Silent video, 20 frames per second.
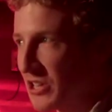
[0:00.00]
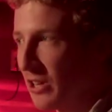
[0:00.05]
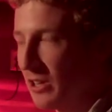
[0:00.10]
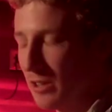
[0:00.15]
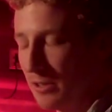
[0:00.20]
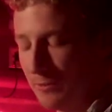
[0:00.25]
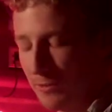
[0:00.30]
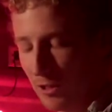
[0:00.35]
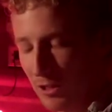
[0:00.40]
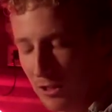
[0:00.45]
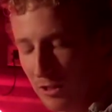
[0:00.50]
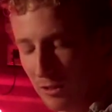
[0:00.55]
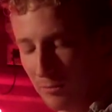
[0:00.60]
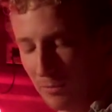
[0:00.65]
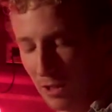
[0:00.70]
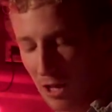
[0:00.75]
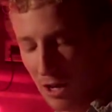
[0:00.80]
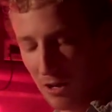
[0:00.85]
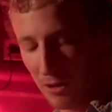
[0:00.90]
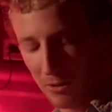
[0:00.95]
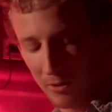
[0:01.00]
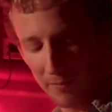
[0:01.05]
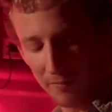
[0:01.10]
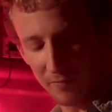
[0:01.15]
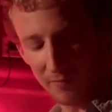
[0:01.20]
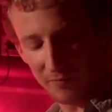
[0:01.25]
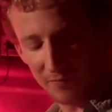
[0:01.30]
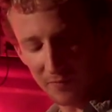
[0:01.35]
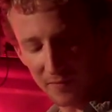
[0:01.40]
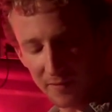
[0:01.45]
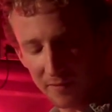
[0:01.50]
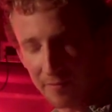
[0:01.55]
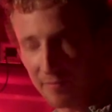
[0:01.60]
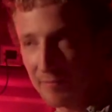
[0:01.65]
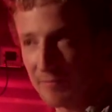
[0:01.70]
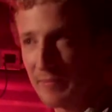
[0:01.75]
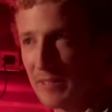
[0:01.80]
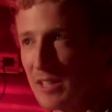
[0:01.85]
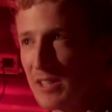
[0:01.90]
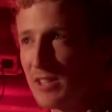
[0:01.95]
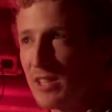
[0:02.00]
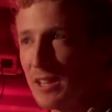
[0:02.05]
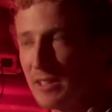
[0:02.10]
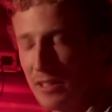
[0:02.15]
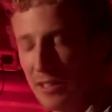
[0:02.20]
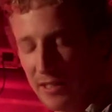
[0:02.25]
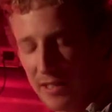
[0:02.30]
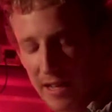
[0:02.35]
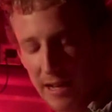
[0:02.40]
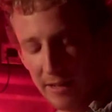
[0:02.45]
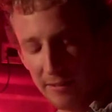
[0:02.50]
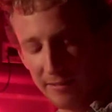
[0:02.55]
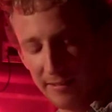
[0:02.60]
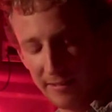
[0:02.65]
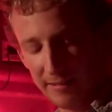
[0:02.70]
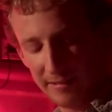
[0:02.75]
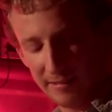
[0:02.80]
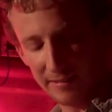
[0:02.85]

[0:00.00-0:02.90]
turn the volume low and set it down.